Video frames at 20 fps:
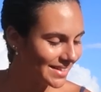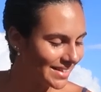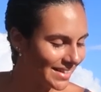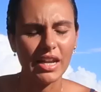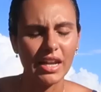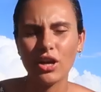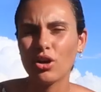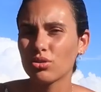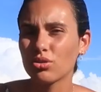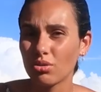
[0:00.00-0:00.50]

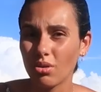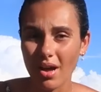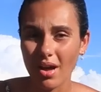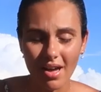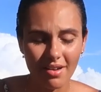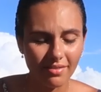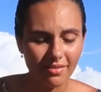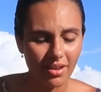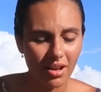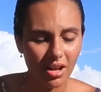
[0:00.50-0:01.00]
And I also
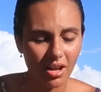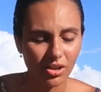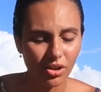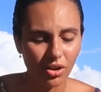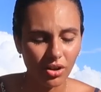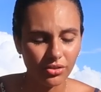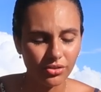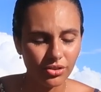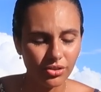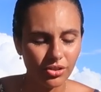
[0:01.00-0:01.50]
have
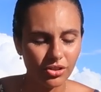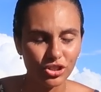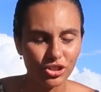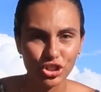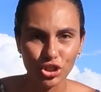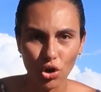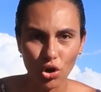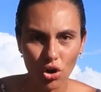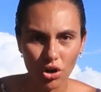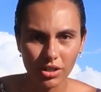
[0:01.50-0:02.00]
another
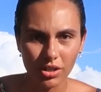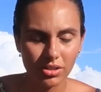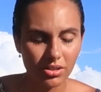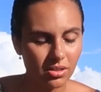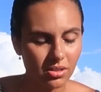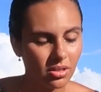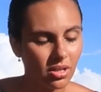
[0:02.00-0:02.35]
short.